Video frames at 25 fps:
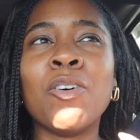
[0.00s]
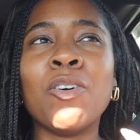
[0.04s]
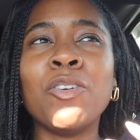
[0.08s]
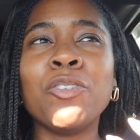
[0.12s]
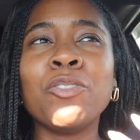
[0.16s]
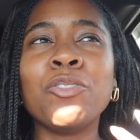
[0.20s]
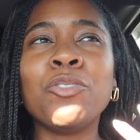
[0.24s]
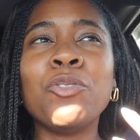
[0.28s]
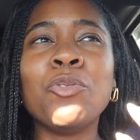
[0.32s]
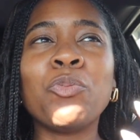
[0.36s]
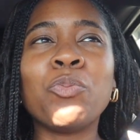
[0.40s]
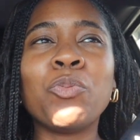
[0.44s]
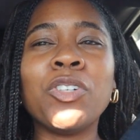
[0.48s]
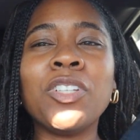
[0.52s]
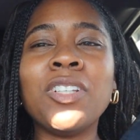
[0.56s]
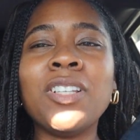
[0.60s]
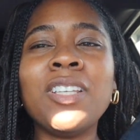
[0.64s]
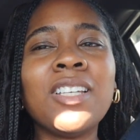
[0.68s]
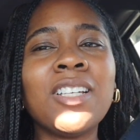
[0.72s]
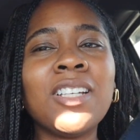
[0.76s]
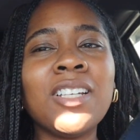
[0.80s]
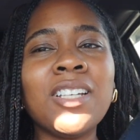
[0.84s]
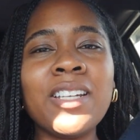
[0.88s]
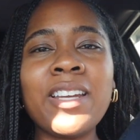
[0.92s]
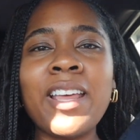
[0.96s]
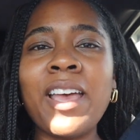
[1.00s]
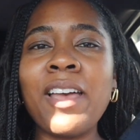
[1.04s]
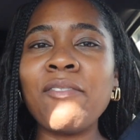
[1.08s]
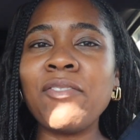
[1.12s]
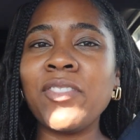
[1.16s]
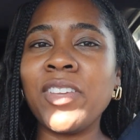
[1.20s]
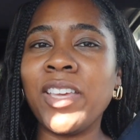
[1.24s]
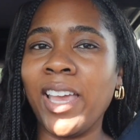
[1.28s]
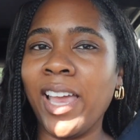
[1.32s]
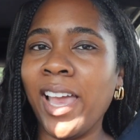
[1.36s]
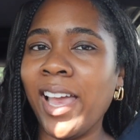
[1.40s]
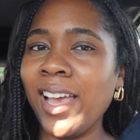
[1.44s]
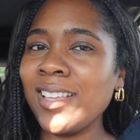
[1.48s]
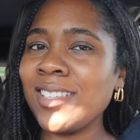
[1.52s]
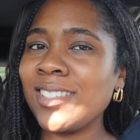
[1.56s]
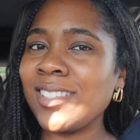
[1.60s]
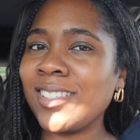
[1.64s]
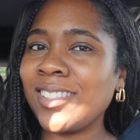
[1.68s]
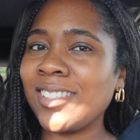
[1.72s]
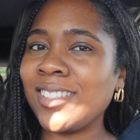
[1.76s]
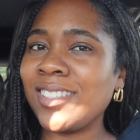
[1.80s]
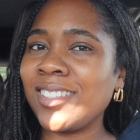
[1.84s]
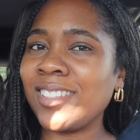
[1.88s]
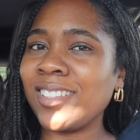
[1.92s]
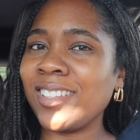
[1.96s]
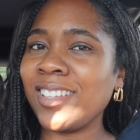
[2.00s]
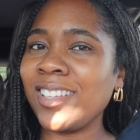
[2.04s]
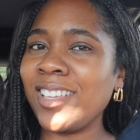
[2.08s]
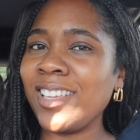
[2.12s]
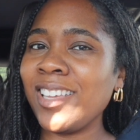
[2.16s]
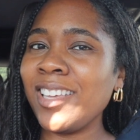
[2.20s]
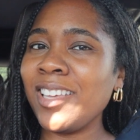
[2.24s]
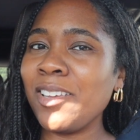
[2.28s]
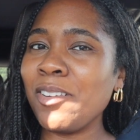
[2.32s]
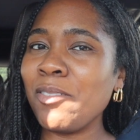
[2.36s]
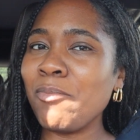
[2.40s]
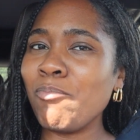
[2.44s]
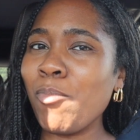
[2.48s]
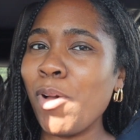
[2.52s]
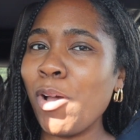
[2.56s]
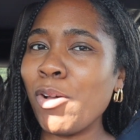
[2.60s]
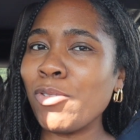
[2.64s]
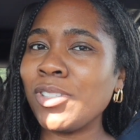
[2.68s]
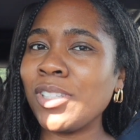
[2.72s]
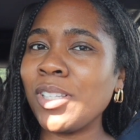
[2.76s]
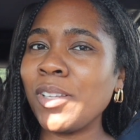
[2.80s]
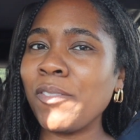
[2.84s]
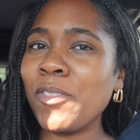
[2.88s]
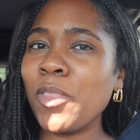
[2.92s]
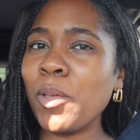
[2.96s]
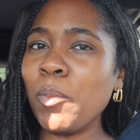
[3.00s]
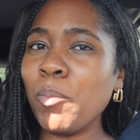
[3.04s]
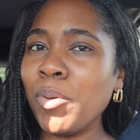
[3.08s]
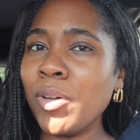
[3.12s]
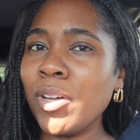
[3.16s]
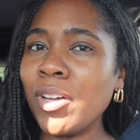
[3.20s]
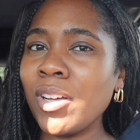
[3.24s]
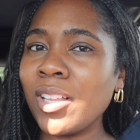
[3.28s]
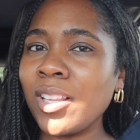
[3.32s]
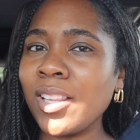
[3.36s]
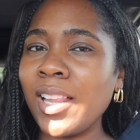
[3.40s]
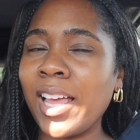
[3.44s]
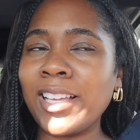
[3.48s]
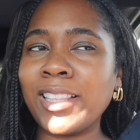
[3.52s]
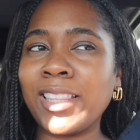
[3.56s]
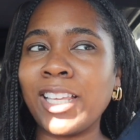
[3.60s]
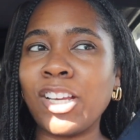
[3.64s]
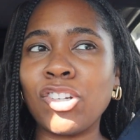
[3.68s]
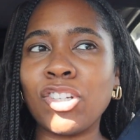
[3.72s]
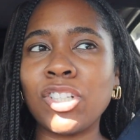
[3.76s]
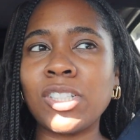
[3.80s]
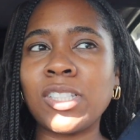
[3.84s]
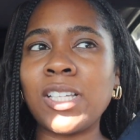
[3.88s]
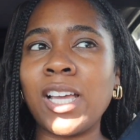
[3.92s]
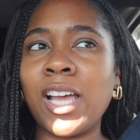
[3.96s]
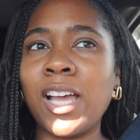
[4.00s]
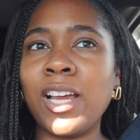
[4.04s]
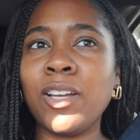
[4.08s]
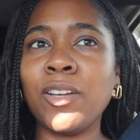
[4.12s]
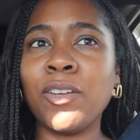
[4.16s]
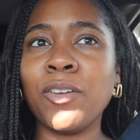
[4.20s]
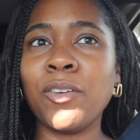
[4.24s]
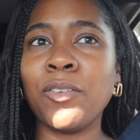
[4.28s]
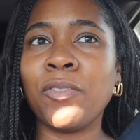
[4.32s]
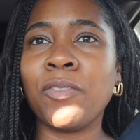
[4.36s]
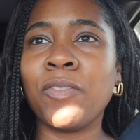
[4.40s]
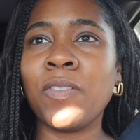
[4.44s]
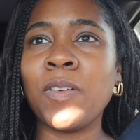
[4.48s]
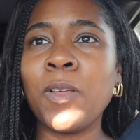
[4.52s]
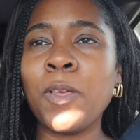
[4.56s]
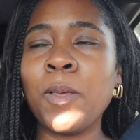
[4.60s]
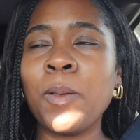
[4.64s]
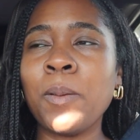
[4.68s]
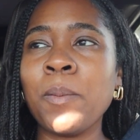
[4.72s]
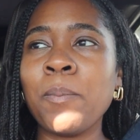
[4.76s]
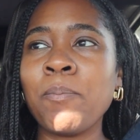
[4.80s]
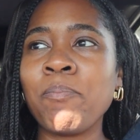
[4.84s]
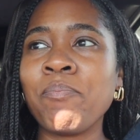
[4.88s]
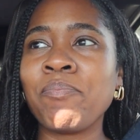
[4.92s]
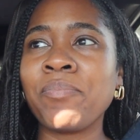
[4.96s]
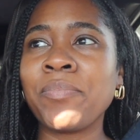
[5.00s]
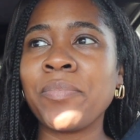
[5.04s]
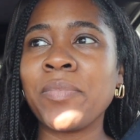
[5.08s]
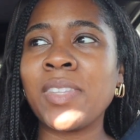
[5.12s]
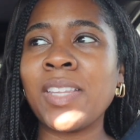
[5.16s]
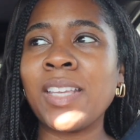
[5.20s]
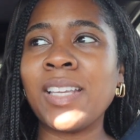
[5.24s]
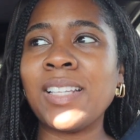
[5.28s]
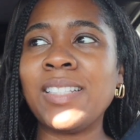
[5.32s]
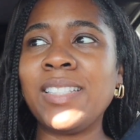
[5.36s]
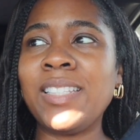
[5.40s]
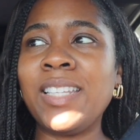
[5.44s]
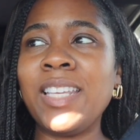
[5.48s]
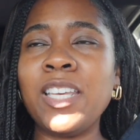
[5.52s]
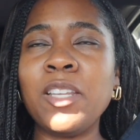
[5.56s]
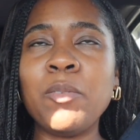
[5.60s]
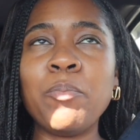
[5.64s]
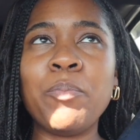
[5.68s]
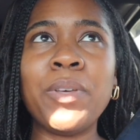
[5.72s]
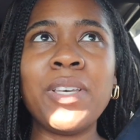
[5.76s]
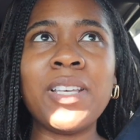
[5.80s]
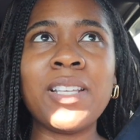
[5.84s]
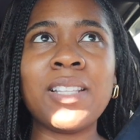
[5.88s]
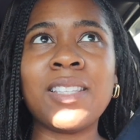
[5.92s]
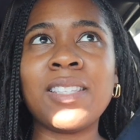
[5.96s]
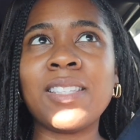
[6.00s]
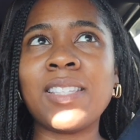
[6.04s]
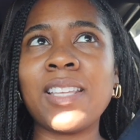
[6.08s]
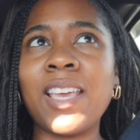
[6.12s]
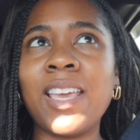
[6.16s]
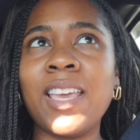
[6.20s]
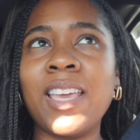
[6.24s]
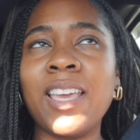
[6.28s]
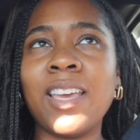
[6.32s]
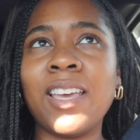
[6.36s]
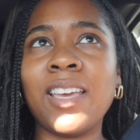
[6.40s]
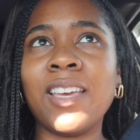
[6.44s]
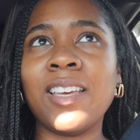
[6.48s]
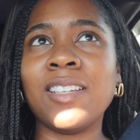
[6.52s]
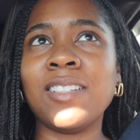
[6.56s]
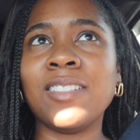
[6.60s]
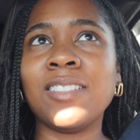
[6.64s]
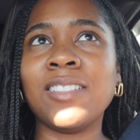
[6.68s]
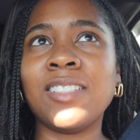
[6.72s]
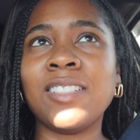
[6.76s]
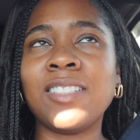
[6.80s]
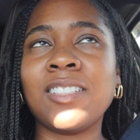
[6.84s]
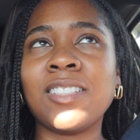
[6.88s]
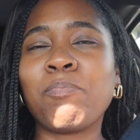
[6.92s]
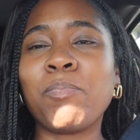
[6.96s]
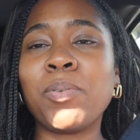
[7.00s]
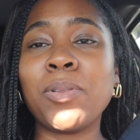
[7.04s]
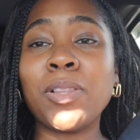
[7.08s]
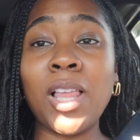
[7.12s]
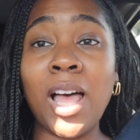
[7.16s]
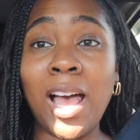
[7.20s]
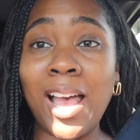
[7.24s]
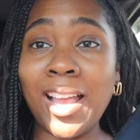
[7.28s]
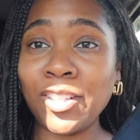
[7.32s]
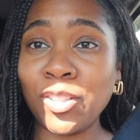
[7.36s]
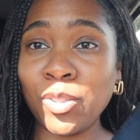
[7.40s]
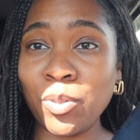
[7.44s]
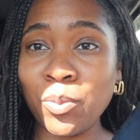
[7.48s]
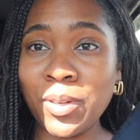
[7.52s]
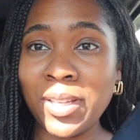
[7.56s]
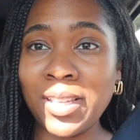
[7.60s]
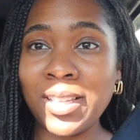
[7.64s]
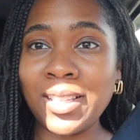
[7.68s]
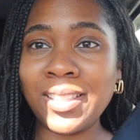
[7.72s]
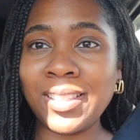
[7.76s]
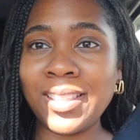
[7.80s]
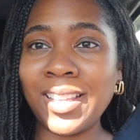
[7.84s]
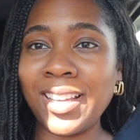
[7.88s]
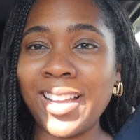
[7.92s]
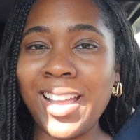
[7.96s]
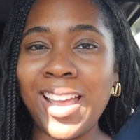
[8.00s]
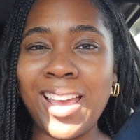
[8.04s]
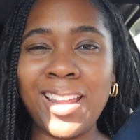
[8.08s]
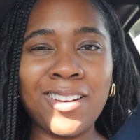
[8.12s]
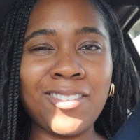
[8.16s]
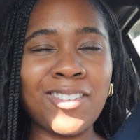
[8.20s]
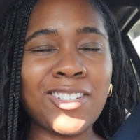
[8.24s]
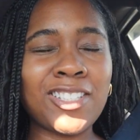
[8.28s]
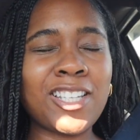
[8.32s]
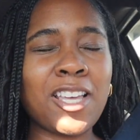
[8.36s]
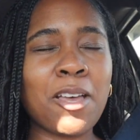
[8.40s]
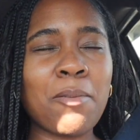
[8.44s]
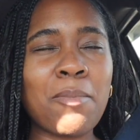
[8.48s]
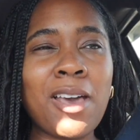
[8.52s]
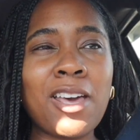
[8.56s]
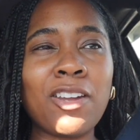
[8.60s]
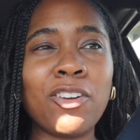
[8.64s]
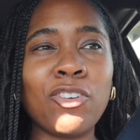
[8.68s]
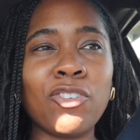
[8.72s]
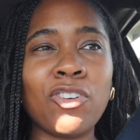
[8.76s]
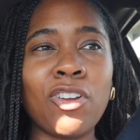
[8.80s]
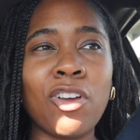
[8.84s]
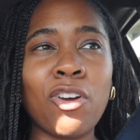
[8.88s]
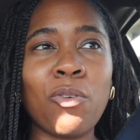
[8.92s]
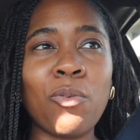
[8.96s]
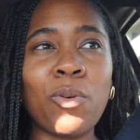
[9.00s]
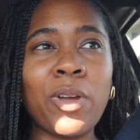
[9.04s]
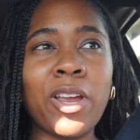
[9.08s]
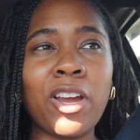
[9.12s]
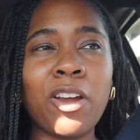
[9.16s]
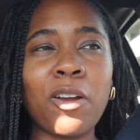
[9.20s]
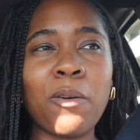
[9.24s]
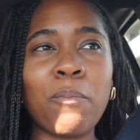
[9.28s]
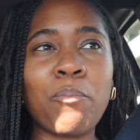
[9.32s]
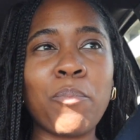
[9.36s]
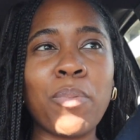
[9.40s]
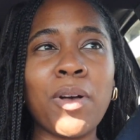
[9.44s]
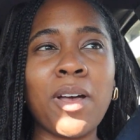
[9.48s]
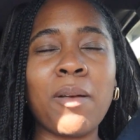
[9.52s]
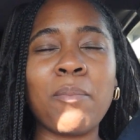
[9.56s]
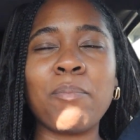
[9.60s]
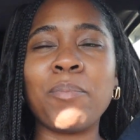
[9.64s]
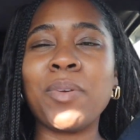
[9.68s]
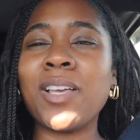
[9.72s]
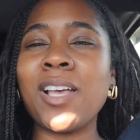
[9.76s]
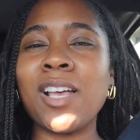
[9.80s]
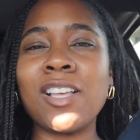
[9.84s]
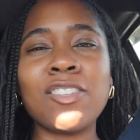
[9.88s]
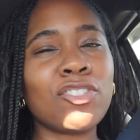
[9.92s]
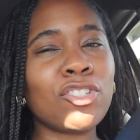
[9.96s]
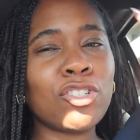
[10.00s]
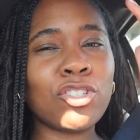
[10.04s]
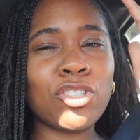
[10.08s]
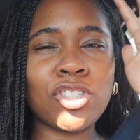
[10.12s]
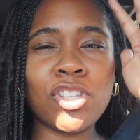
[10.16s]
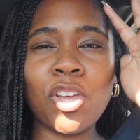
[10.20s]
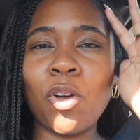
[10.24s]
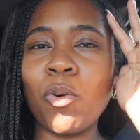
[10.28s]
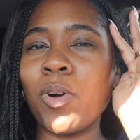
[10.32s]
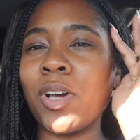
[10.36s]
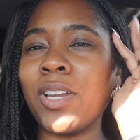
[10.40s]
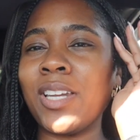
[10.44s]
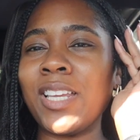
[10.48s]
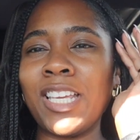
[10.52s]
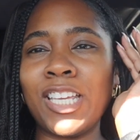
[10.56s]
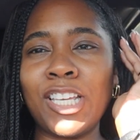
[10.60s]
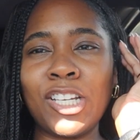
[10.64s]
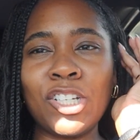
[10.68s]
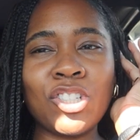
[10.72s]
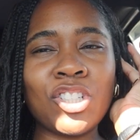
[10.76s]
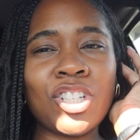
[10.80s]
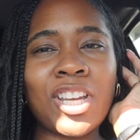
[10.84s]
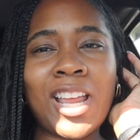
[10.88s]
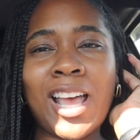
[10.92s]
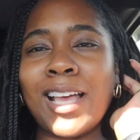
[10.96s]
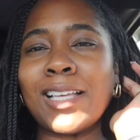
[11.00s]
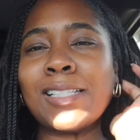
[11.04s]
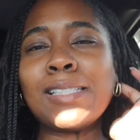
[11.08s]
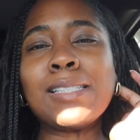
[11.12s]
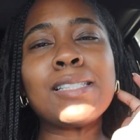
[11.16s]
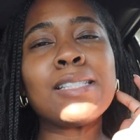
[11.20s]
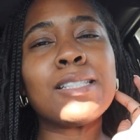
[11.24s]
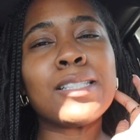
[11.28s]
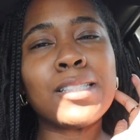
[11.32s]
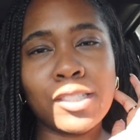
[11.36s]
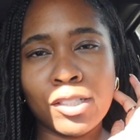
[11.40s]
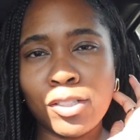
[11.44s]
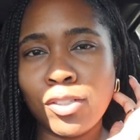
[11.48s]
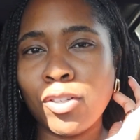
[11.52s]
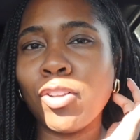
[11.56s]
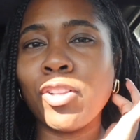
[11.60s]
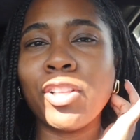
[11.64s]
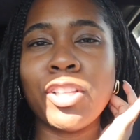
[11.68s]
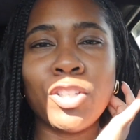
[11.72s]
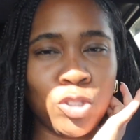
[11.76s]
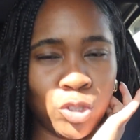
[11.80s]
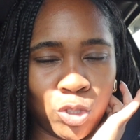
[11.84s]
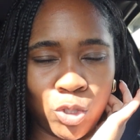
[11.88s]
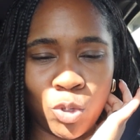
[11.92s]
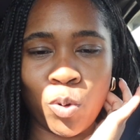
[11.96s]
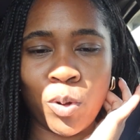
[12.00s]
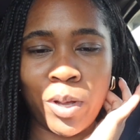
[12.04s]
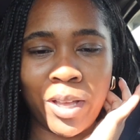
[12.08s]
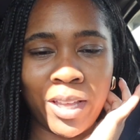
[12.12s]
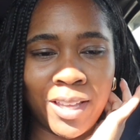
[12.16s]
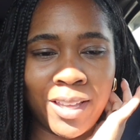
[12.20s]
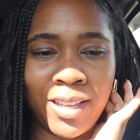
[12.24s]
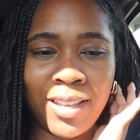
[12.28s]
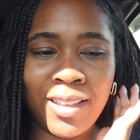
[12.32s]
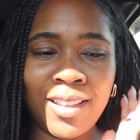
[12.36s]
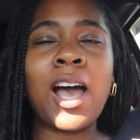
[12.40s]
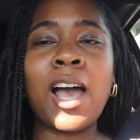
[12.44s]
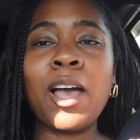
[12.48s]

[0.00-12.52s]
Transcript: you really couldn't have guessed in most of the book. Like they're just kind of tidbits and plot twists that kind of just come out of nowhere, but because they're so unhinged, I still enjoy it.